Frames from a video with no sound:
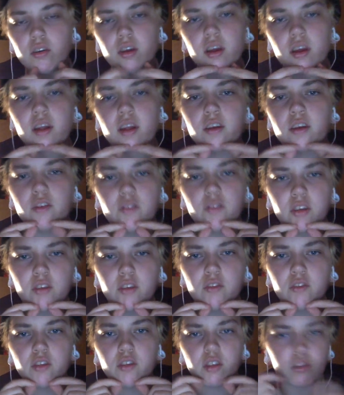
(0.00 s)
and they're like
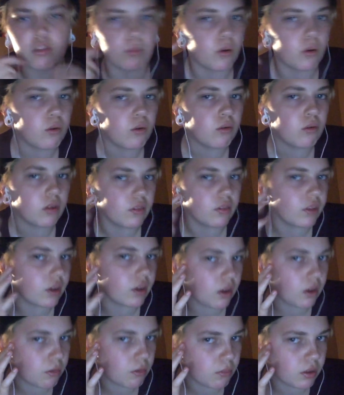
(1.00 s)
really small, and they
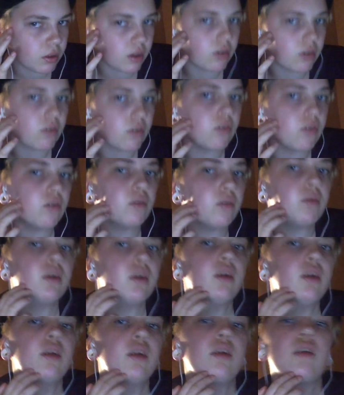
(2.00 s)
come like all the
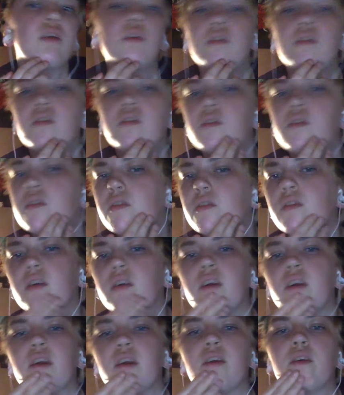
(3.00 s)
way over
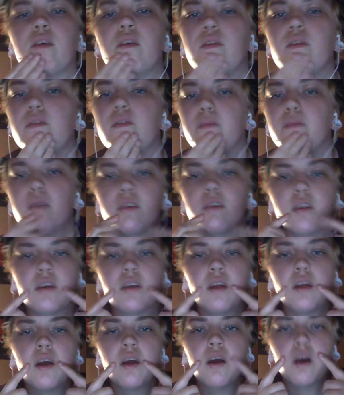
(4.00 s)
here, all over my chin,
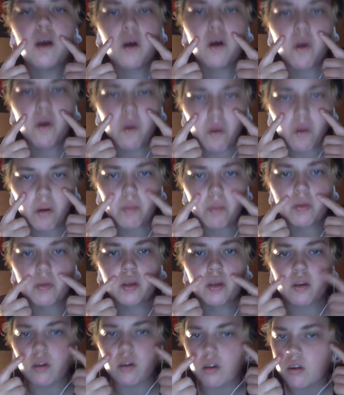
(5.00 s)
all up
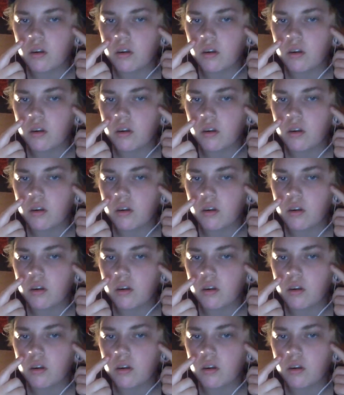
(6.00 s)
here,